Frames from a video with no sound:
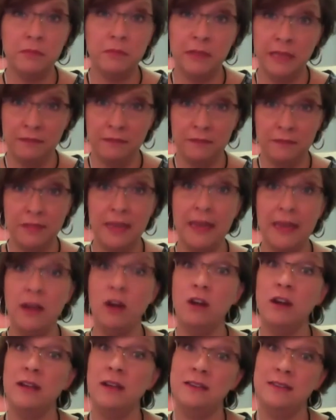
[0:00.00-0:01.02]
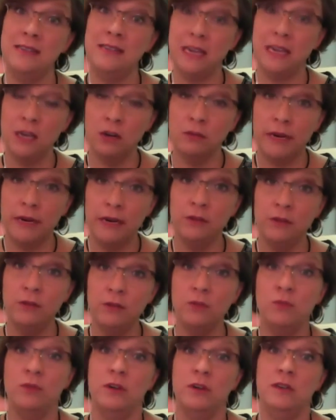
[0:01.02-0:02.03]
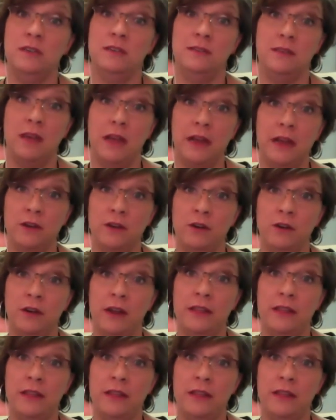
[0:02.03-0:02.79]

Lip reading: if they are a decorator or a designer,